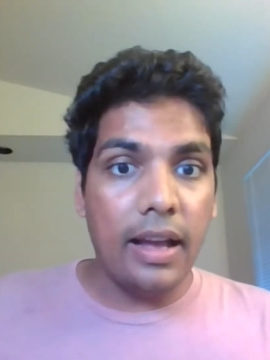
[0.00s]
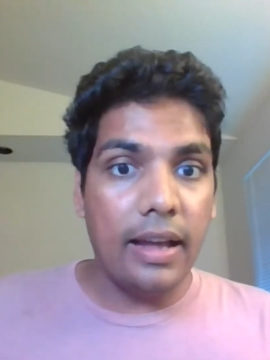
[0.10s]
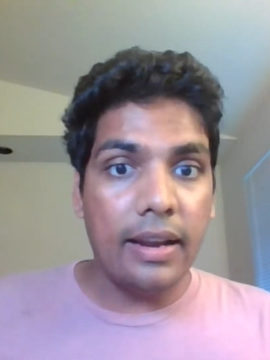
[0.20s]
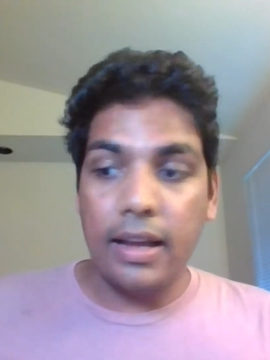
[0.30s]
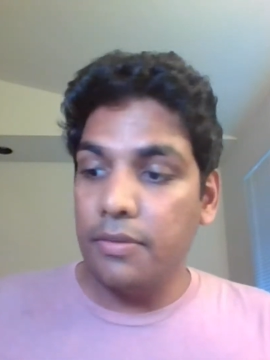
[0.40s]

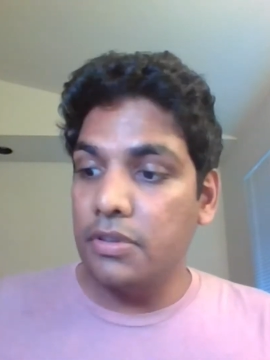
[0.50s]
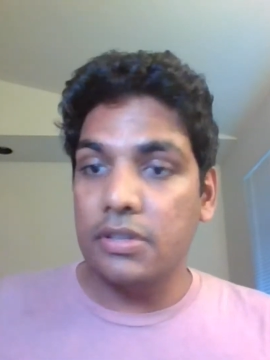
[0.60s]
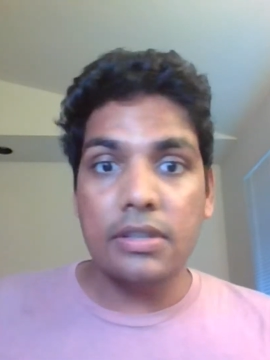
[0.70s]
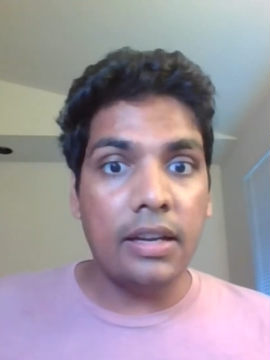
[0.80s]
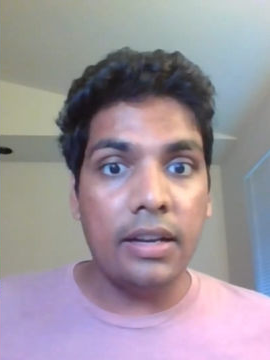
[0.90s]
and I
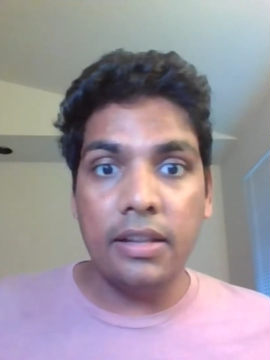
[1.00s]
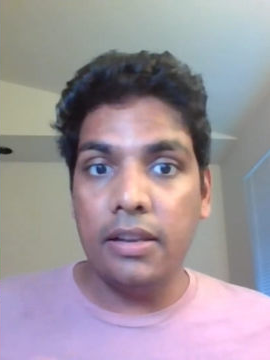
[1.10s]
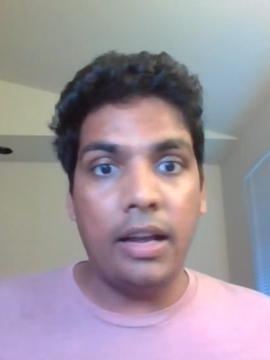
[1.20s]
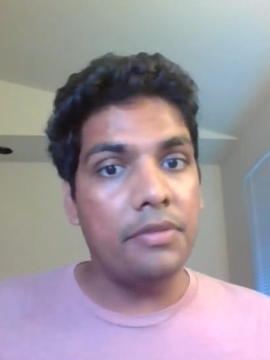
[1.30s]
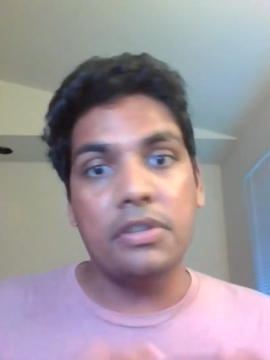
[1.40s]
was
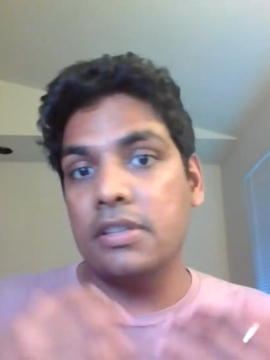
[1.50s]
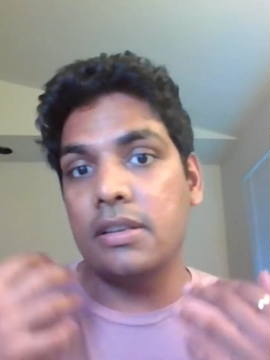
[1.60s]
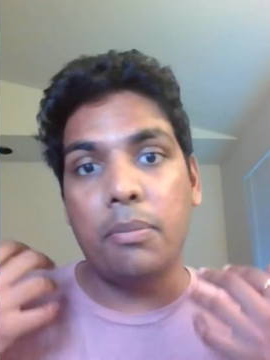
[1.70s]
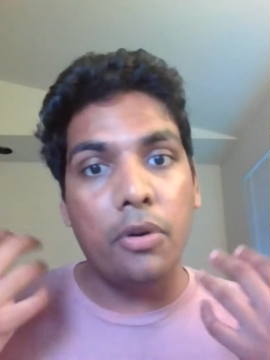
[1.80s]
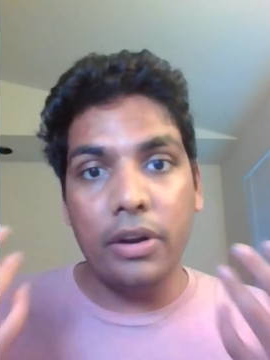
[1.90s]
just
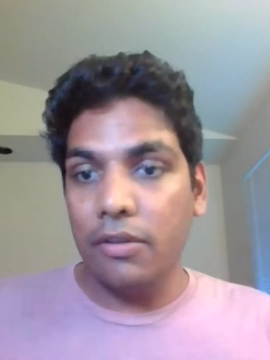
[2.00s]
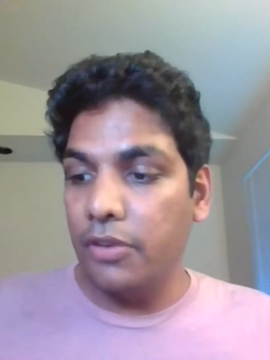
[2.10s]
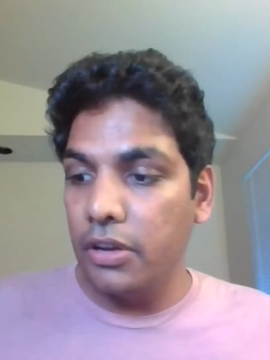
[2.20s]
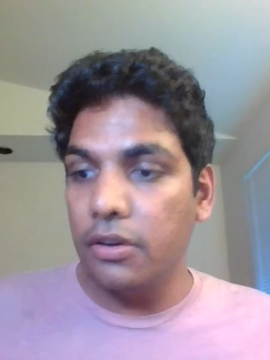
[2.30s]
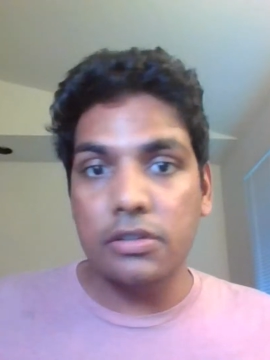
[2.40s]
uploading
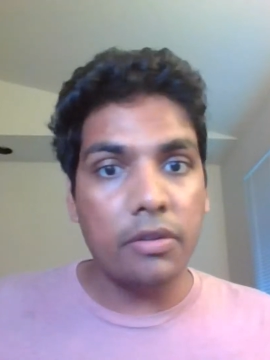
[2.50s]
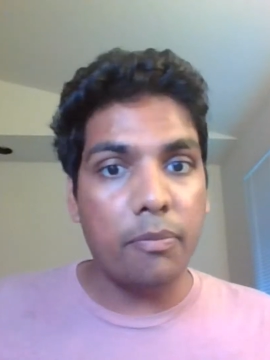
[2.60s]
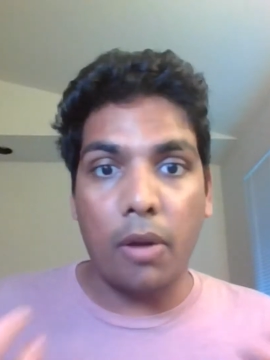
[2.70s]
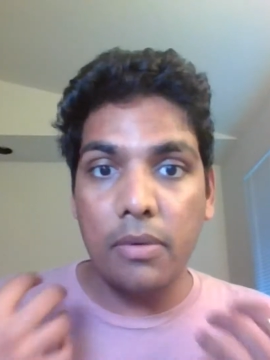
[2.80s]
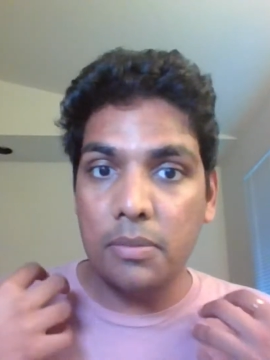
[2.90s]
videos on
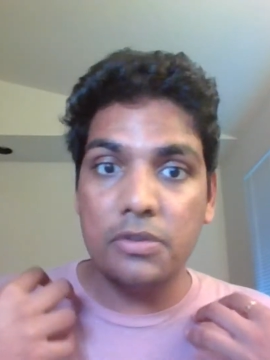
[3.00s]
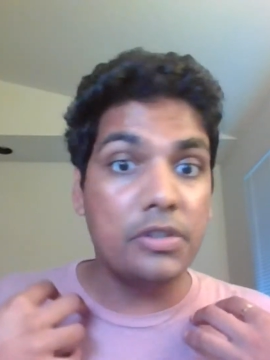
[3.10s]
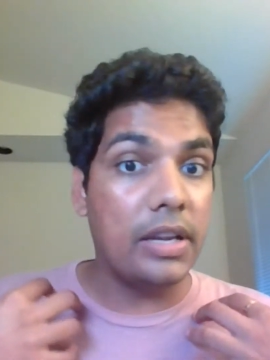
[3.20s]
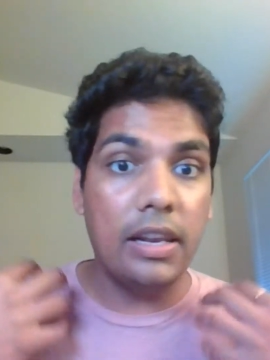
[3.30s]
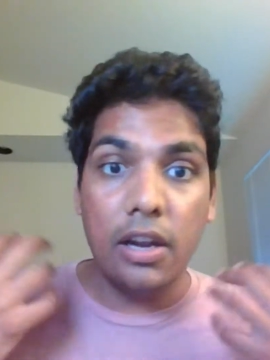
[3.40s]
problems
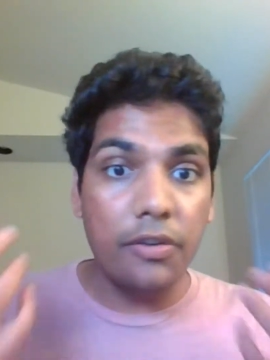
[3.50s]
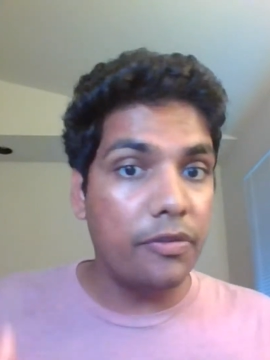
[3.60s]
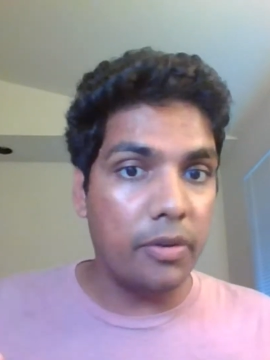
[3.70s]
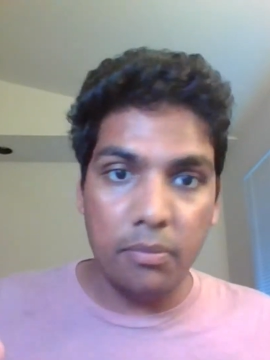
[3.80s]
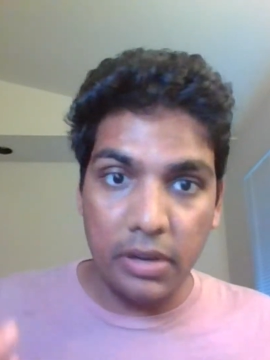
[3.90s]
which I loved
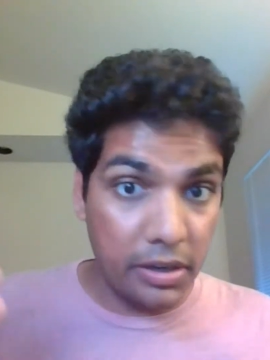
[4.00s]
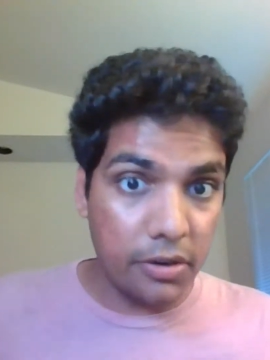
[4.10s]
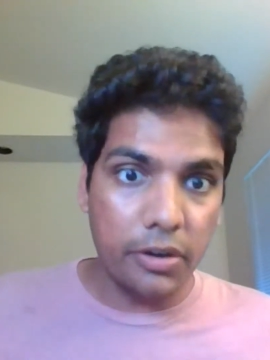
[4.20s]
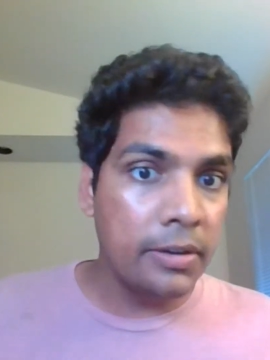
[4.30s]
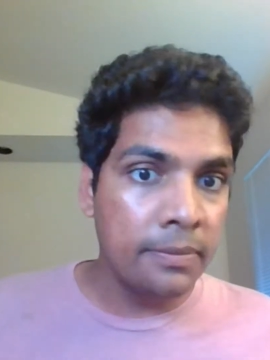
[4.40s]
from
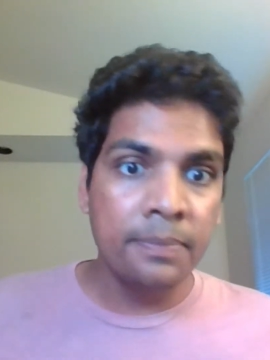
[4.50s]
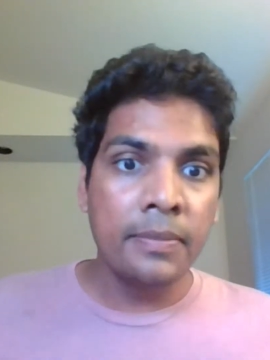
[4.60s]
LeetCode.